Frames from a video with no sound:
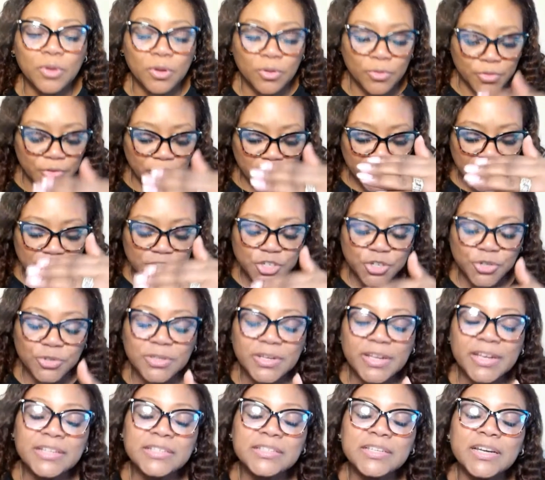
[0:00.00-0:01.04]
or that your
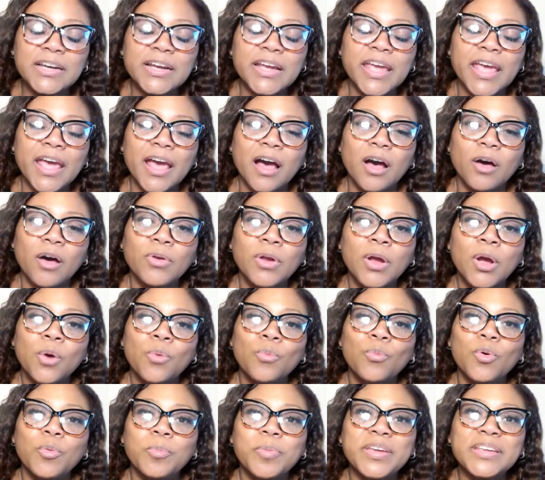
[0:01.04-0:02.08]
LinkedIn account
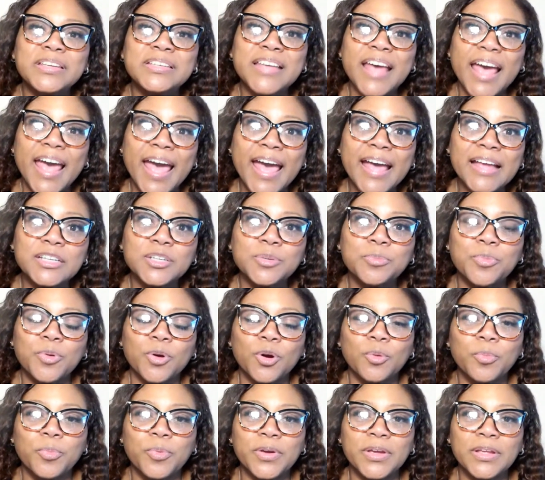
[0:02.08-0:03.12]
will be tagged
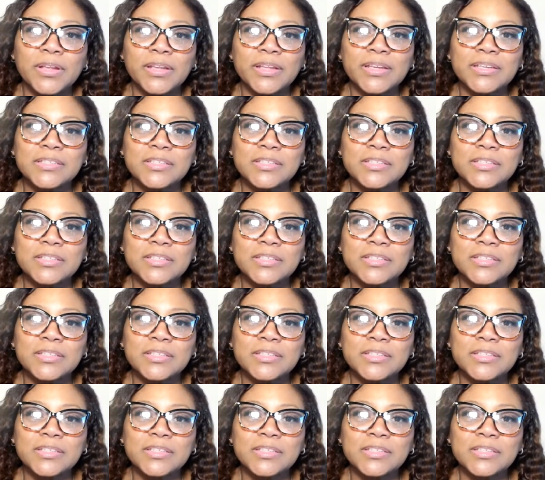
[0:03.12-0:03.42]
appropriately,